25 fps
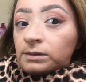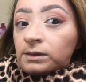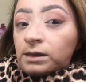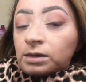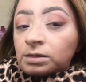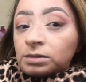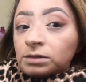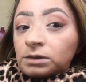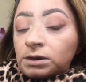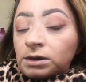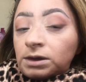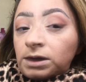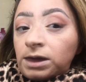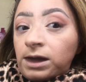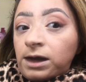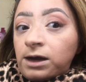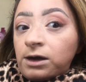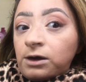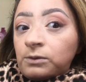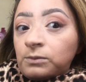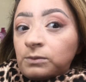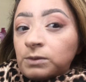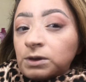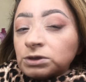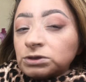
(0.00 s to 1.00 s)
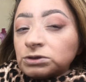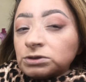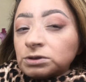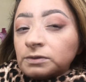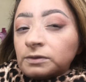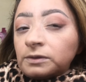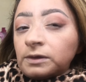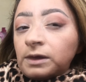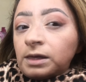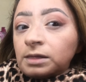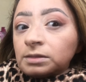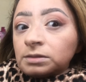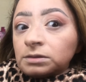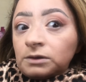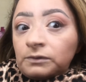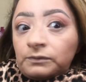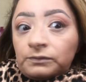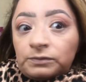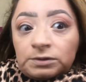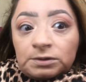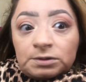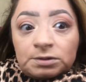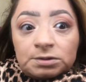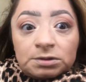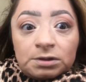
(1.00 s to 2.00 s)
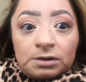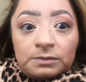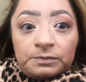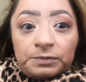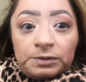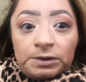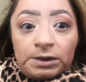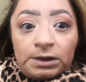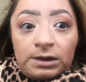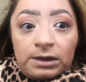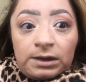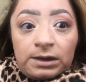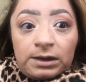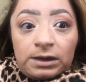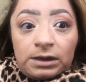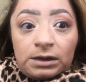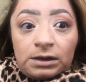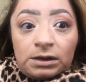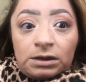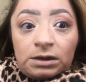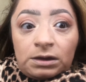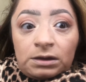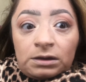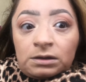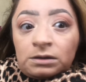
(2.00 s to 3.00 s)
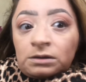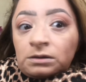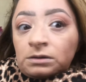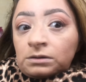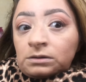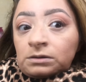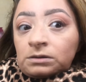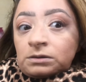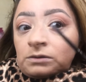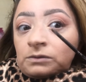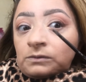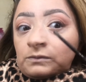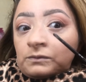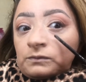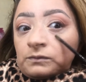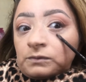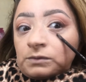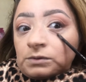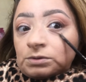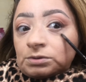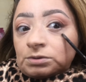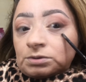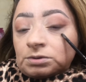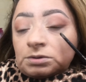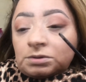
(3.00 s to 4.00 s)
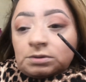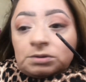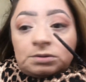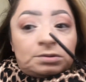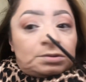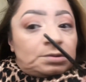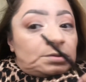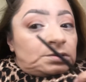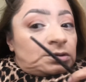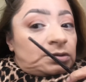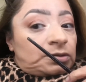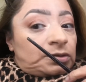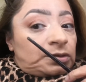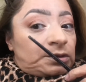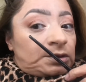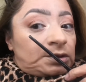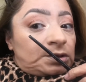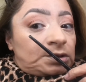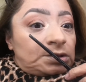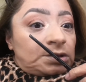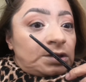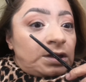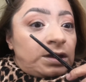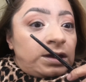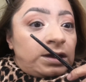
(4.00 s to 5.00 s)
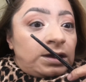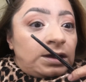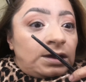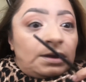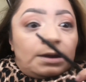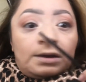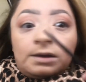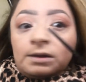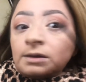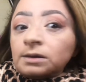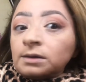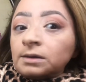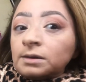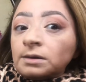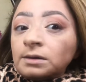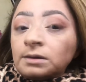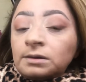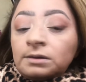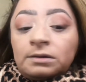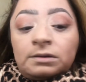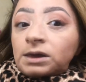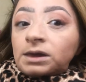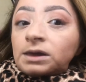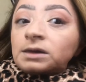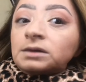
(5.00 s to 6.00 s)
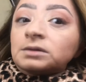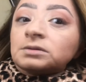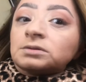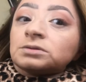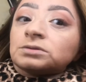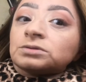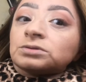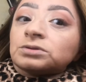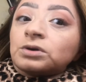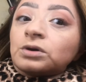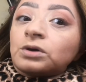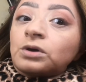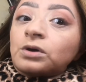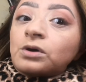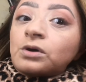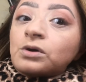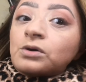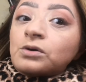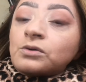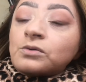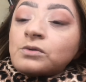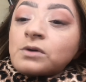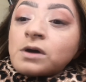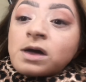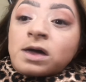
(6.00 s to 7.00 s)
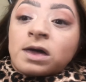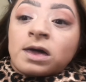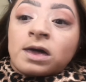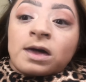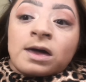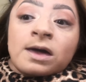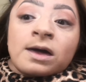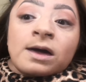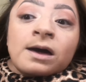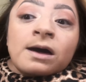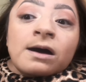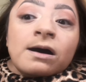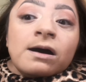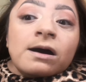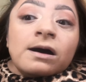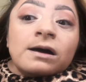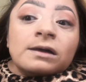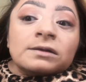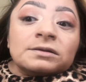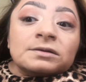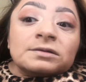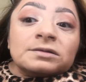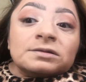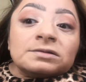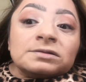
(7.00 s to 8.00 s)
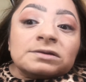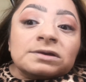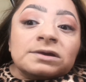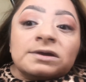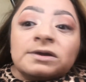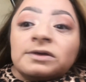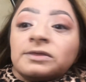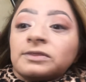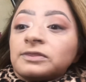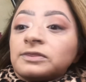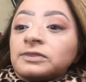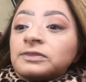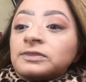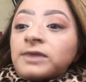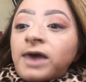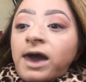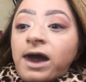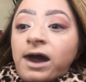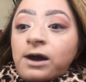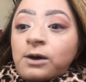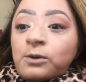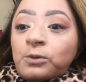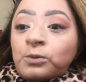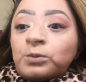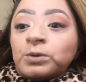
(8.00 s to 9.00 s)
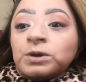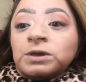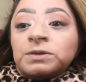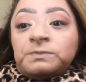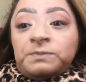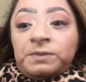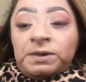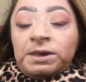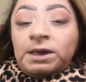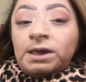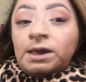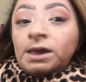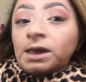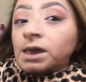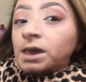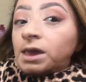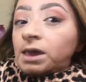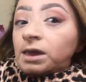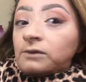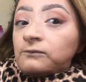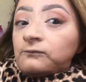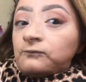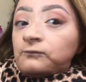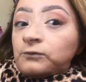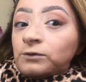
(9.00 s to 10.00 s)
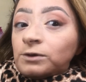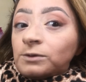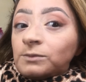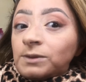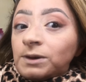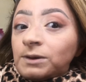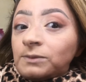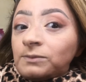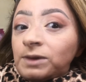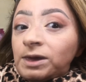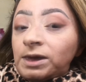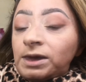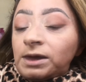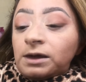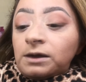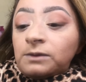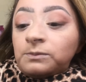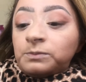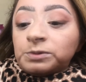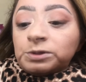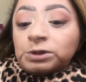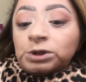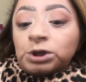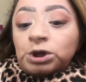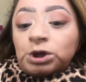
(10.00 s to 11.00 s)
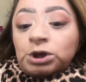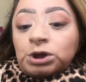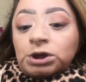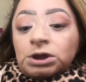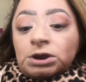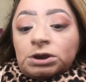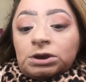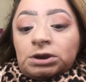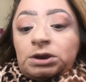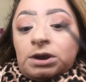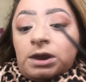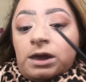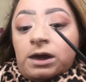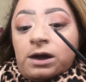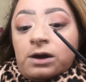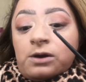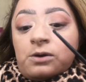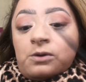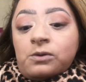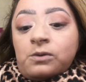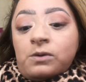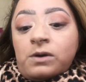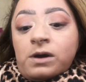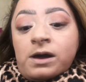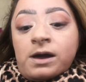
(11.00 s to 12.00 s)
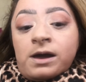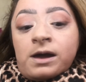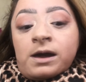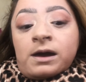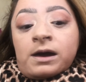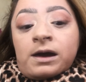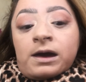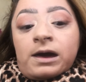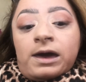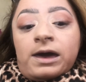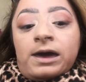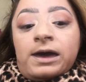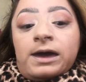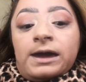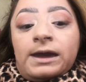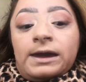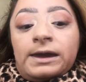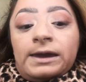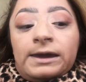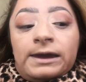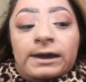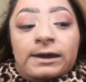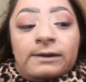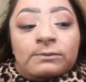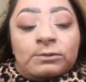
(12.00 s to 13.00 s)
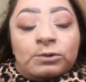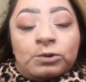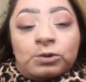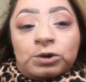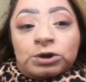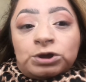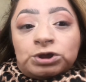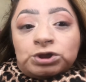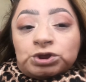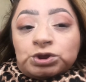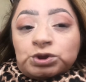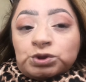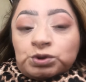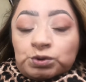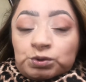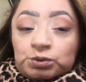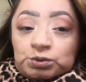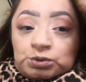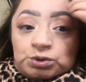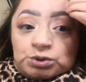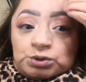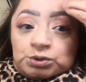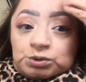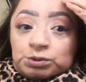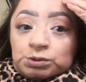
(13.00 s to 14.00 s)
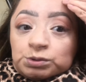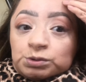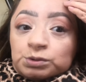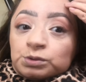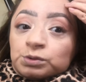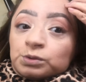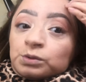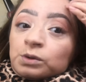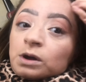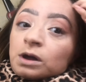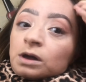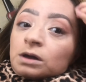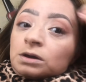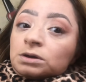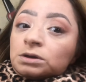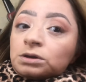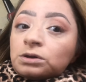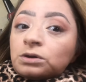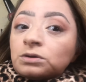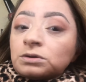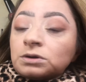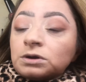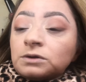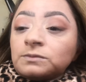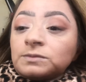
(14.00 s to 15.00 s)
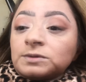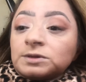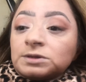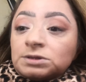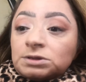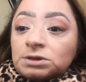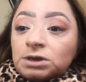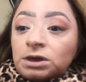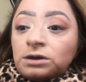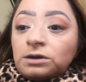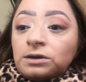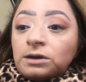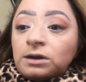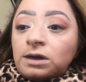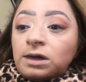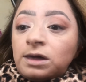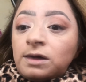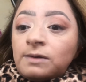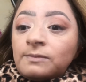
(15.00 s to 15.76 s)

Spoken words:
look at how much of that lifted up the eye versus this eye. Okay, so honestly that would be it for my makeup look. Now I am going to do a coat of mascara,